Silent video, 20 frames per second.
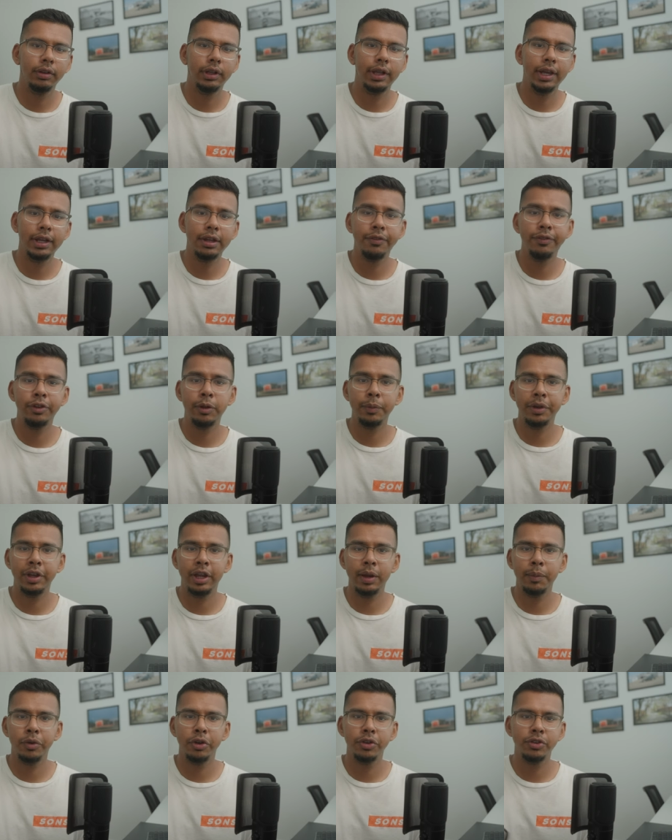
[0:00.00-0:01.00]
Leica film
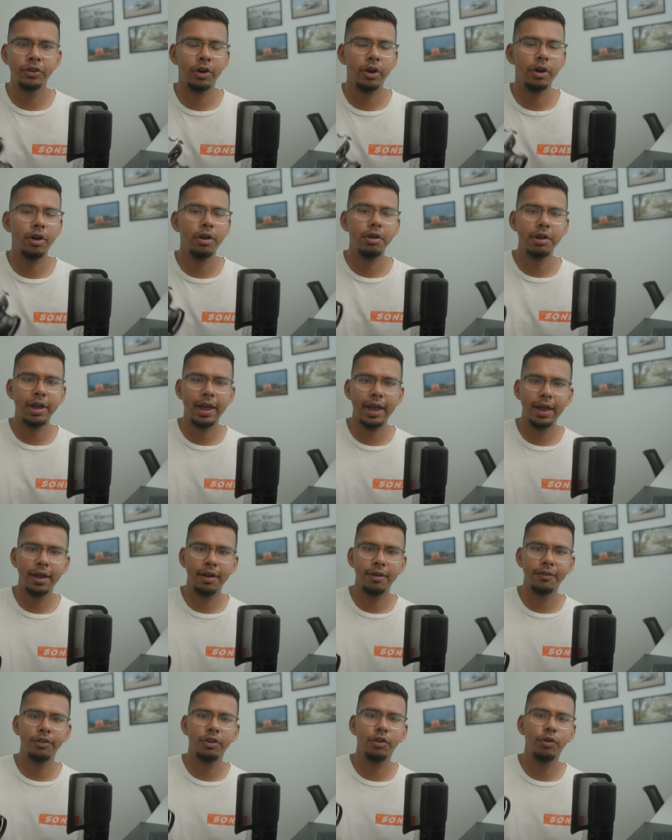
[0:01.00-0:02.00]
cameras all
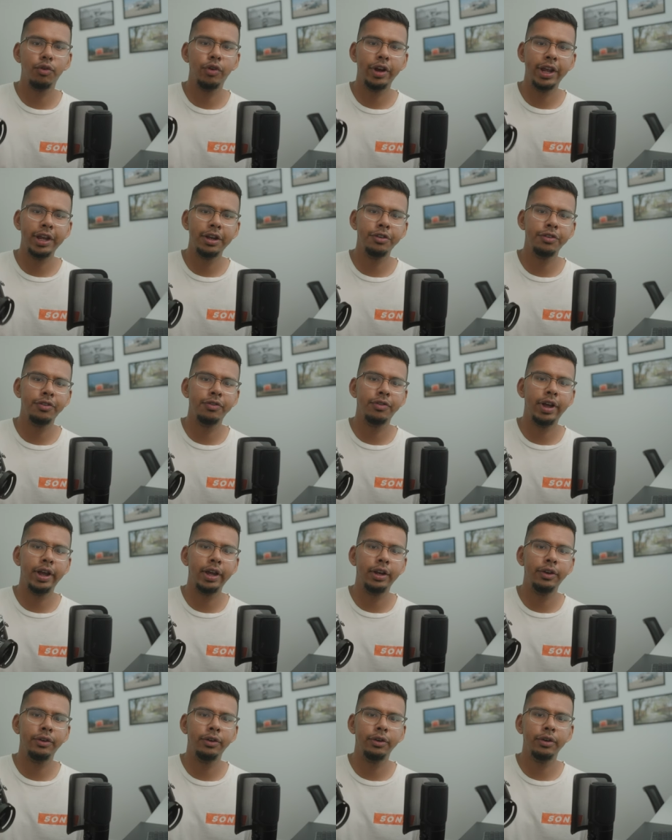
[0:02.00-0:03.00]
have a
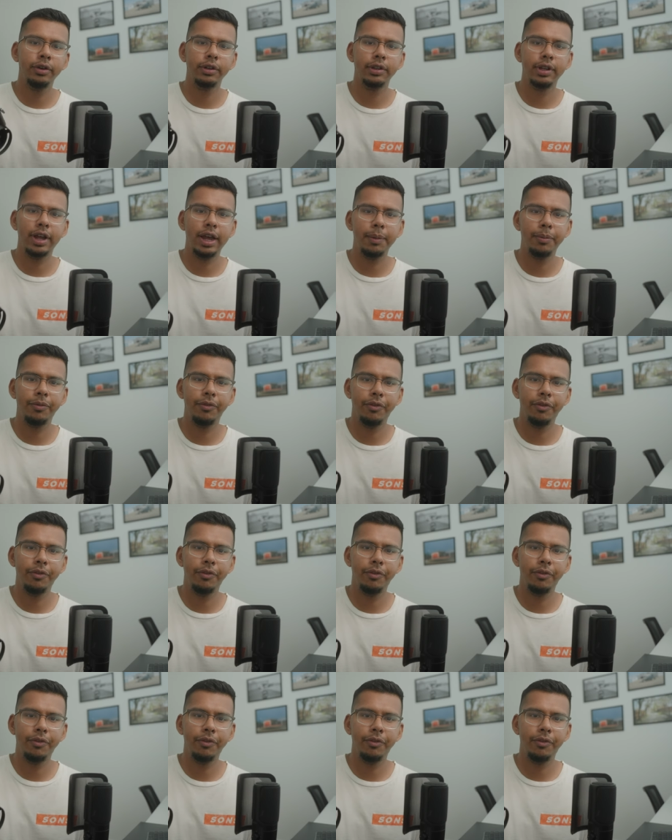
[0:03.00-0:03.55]
rangefinder type